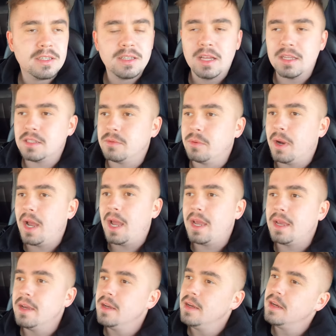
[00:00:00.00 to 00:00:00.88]
That's
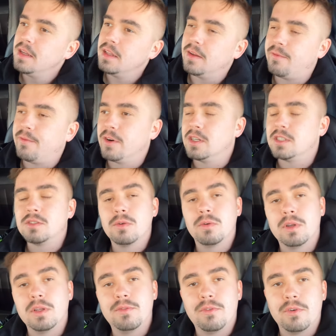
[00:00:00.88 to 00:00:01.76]
why the first
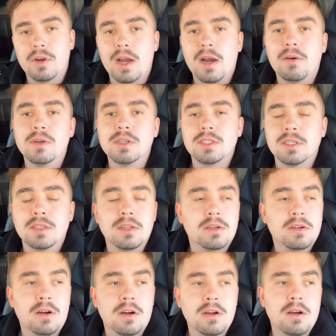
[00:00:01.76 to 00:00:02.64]
24 hours in
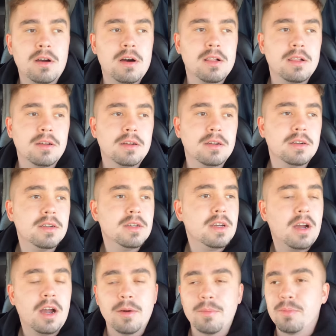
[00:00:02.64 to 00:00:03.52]
the car hauler
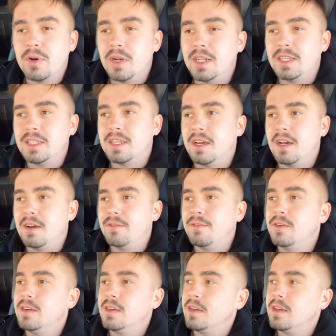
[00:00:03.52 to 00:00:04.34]
are pretty tough.